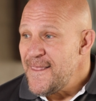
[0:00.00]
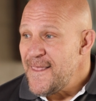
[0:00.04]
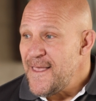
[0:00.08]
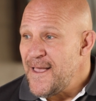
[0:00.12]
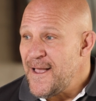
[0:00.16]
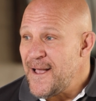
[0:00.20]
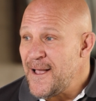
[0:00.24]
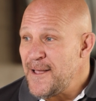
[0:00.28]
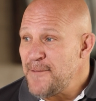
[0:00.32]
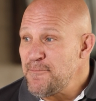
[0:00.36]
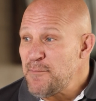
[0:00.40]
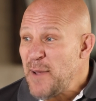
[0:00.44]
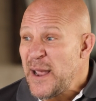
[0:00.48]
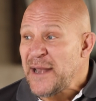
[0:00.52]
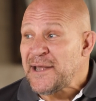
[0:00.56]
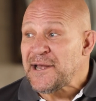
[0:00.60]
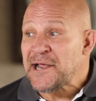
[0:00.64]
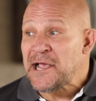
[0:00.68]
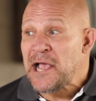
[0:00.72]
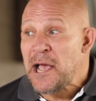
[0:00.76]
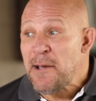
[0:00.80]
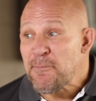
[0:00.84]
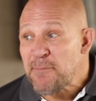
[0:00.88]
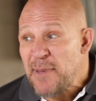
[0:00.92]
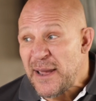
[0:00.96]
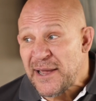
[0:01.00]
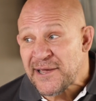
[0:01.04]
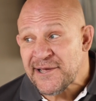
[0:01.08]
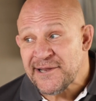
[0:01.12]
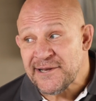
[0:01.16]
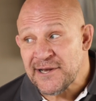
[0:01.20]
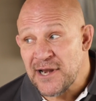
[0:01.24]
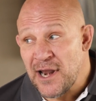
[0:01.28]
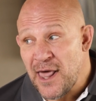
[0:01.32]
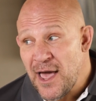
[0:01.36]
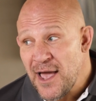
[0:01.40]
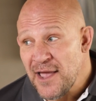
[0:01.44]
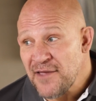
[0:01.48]
I made a comeback
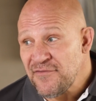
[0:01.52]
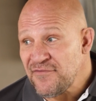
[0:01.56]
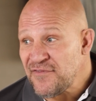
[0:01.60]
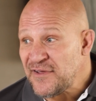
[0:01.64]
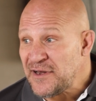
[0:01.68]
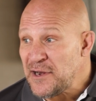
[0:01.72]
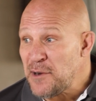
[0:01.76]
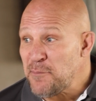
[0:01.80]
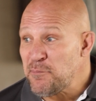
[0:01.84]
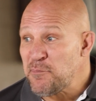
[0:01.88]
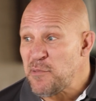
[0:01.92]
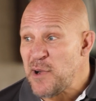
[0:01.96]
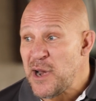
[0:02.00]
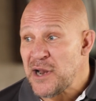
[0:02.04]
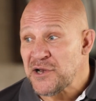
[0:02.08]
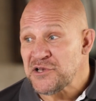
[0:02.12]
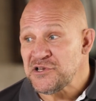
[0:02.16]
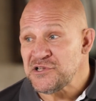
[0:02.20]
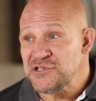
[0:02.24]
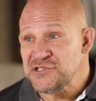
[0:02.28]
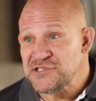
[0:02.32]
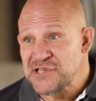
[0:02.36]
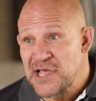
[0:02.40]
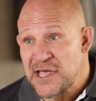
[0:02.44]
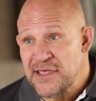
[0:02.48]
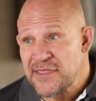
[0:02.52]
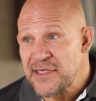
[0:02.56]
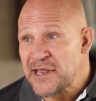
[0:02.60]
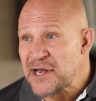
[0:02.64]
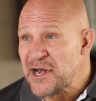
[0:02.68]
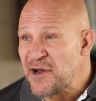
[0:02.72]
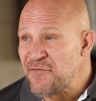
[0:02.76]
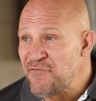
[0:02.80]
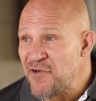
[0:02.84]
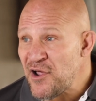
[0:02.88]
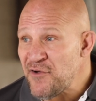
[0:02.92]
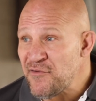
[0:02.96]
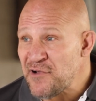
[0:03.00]
in life, and I'm proud to say that
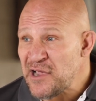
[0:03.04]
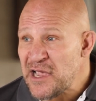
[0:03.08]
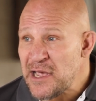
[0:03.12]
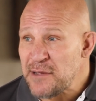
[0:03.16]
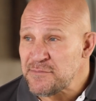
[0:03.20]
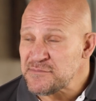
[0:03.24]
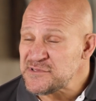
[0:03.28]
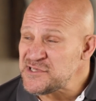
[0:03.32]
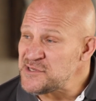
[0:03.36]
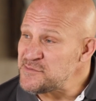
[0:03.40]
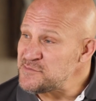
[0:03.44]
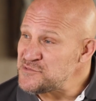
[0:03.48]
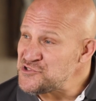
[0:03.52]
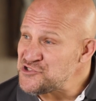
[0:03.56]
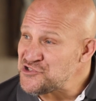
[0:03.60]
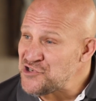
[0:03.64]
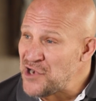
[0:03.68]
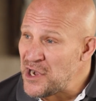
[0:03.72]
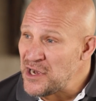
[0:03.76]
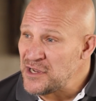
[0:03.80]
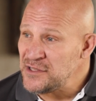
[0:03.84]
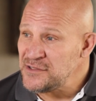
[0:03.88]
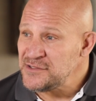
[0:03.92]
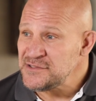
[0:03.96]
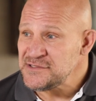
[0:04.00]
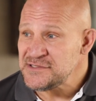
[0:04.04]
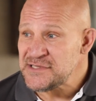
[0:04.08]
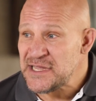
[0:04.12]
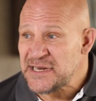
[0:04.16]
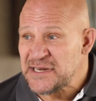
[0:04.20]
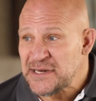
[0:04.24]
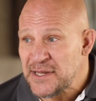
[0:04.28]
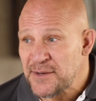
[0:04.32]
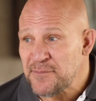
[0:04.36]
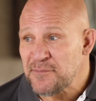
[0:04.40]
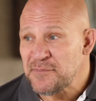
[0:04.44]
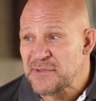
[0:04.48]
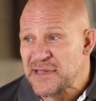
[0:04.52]
I've overcome some struggles,
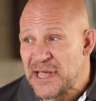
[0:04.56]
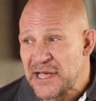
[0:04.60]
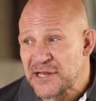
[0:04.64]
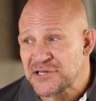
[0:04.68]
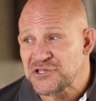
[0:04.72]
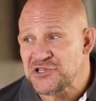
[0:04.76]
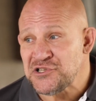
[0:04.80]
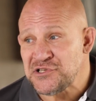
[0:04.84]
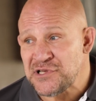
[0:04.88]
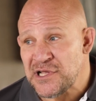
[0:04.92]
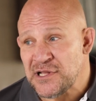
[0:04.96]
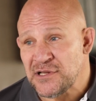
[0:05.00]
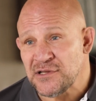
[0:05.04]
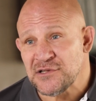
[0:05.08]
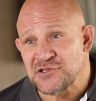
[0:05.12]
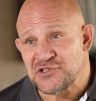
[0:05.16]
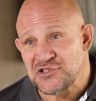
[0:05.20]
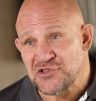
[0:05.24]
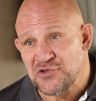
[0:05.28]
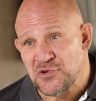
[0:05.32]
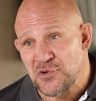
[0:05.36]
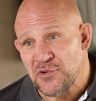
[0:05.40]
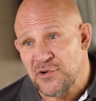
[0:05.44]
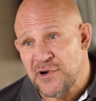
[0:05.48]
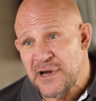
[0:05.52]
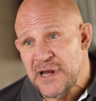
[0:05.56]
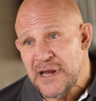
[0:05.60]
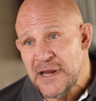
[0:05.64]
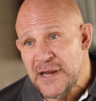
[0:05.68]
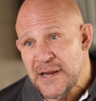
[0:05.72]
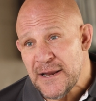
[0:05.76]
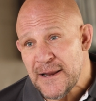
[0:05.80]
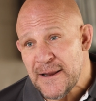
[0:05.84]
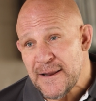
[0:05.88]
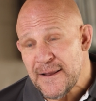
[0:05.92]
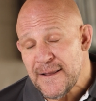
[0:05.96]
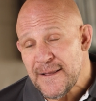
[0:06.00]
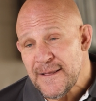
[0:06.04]
and I'm here to tell the story.
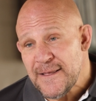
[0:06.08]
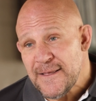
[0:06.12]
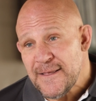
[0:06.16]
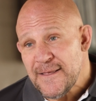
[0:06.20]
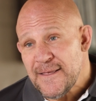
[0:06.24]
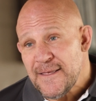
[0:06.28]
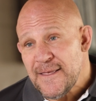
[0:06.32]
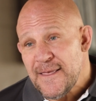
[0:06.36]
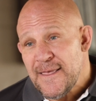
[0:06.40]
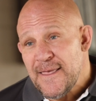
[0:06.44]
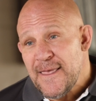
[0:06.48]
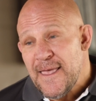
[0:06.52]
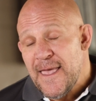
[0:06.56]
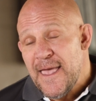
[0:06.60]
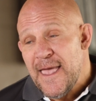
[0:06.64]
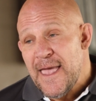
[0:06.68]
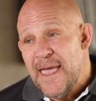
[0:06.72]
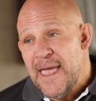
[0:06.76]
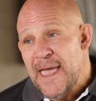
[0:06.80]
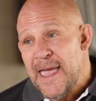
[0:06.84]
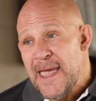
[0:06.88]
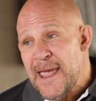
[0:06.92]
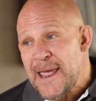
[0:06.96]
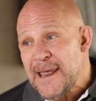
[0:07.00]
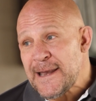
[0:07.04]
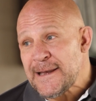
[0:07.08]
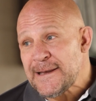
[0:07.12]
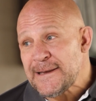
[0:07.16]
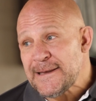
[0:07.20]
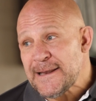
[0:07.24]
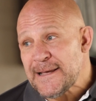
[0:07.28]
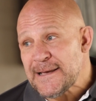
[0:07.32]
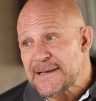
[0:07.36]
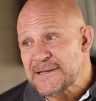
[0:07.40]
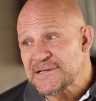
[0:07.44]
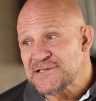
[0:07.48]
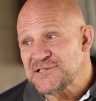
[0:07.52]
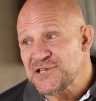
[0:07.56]
And
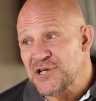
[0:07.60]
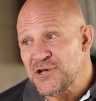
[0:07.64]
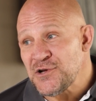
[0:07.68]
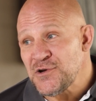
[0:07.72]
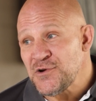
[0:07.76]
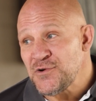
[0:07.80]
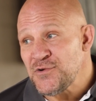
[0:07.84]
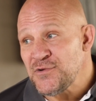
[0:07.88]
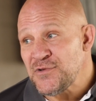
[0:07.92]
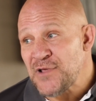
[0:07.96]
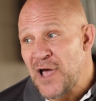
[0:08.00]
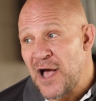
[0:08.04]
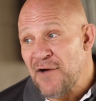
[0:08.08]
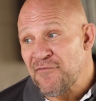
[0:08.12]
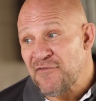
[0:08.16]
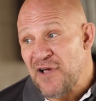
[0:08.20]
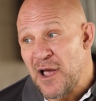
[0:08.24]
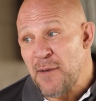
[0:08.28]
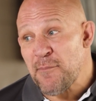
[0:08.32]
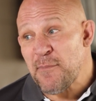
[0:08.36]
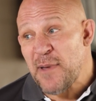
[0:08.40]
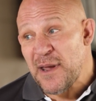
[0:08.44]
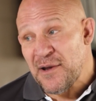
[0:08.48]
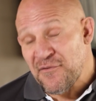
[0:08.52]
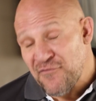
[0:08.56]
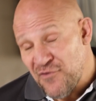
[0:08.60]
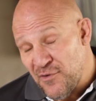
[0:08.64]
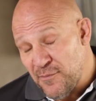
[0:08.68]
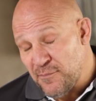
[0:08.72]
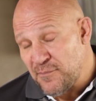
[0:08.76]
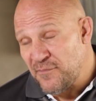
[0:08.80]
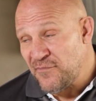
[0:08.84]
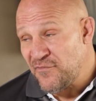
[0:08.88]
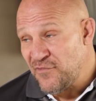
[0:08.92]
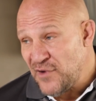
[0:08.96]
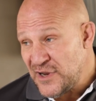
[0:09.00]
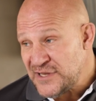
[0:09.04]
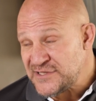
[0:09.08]
so I've come back
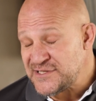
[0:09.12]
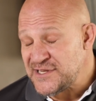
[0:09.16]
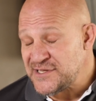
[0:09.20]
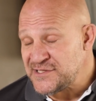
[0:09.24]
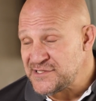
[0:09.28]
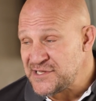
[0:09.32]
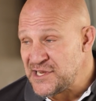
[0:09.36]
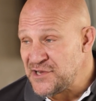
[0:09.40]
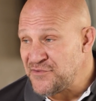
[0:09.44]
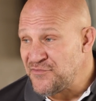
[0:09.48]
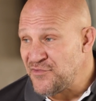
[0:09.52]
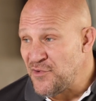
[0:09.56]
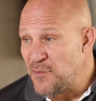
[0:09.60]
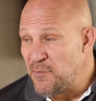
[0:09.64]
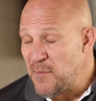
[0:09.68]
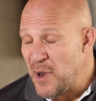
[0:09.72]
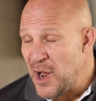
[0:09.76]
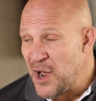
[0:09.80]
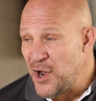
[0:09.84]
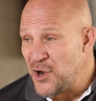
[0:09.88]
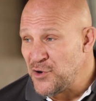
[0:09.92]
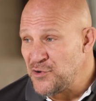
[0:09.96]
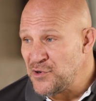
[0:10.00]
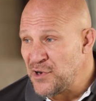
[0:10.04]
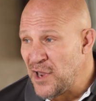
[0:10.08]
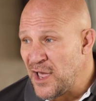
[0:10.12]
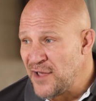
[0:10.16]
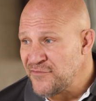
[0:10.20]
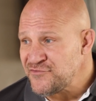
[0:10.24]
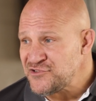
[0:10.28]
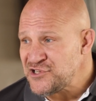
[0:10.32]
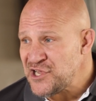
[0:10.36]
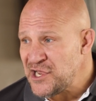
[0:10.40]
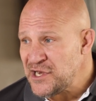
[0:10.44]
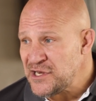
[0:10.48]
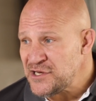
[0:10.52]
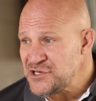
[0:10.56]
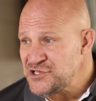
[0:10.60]
from, as I said, from my own life
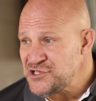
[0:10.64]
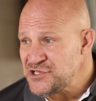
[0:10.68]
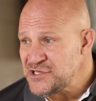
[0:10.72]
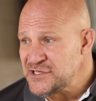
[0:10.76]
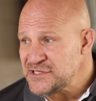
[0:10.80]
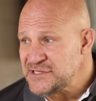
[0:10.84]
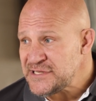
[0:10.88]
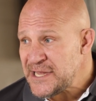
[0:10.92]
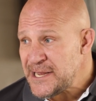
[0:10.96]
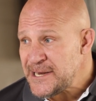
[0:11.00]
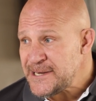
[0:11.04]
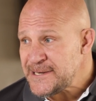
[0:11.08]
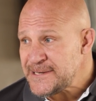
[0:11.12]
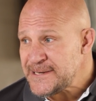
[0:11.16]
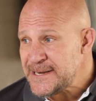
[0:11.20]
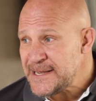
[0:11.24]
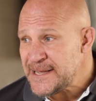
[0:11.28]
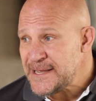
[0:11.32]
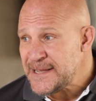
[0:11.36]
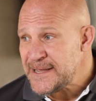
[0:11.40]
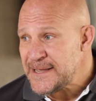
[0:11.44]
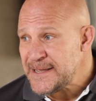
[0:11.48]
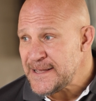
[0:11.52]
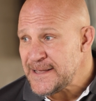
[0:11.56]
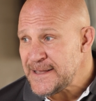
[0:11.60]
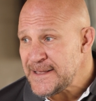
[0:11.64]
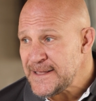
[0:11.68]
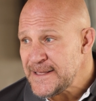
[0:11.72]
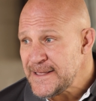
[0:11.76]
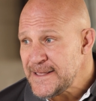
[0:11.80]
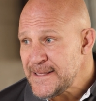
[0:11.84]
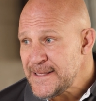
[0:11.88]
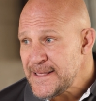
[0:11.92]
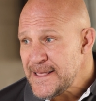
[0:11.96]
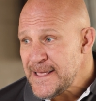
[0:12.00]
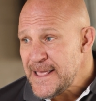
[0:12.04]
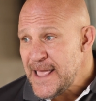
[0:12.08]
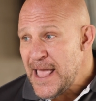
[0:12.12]
challenges, and
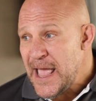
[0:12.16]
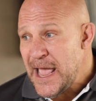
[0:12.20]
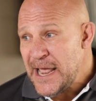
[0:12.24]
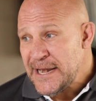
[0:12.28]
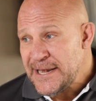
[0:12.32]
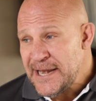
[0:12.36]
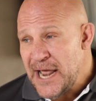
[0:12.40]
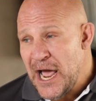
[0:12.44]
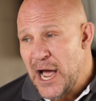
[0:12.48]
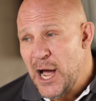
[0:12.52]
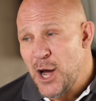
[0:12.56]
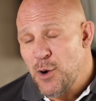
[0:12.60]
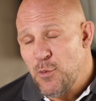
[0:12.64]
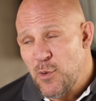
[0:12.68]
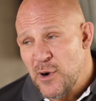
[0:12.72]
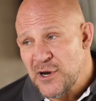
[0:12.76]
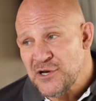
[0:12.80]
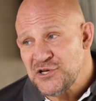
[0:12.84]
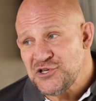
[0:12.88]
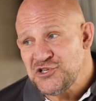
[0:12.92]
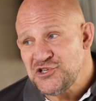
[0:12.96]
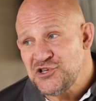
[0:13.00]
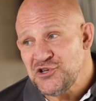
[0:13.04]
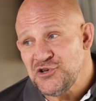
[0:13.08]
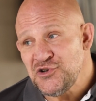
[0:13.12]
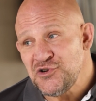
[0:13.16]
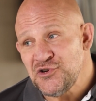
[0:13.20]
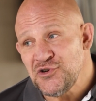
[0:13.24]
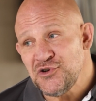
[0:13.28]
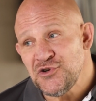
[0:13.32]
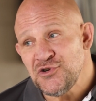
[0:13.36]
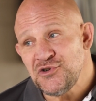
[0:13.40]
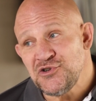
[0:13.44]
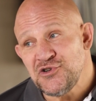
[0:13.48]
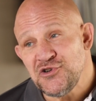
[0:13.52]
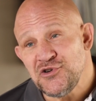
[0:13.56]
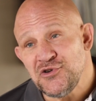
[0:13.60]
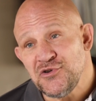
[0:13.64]
now I want to